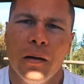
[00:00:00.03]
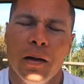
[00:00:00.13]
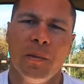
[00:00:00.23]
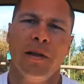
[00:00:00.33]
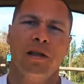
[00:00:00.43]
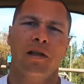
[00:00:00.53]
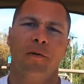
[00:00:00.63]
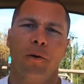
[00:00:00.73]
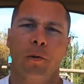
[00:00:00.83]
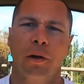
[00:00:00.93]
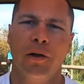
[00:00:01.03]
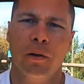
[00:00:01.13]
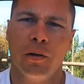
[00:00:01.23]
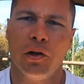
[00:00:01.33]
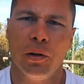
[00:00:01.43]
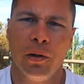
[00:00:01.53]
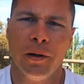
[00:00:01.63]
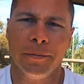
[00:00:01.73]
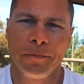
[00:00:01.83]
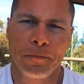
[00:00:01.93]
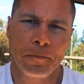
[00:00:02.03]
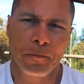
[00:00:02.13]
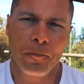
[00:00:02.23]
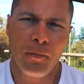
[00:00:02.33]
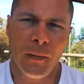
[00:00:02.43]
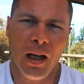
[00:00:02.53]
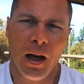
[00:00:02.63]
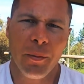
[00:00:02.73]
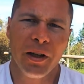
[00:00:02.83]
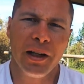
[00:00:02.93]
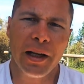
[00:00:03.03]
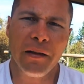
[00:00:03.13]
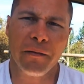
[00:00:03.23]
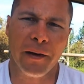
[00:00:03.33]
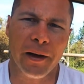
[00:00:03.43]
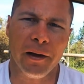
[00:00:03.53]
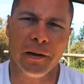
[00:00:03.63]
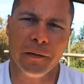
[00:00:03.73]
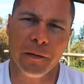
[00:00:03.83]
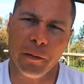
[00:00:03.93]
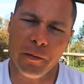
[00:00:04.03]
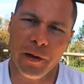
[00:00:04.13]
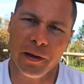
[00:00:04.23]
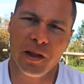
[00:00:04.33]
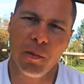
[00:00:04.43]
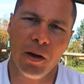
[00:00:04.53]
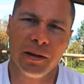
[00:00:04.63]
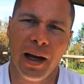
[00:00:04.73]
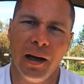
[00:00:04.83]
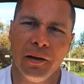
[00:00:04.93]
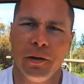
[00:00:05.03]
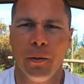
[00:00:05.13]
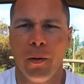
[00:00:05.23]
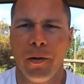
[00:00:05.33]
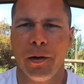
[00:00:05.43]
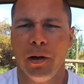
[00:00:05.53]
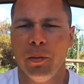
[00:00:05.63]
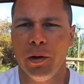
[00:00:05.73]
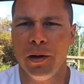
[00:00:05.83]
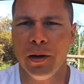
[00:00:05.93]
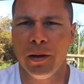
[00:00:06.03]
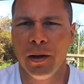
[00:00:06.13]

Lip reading: This message is for Roy Jones Jr. I'm a Canadian fighter from a very small town in northern Alberta.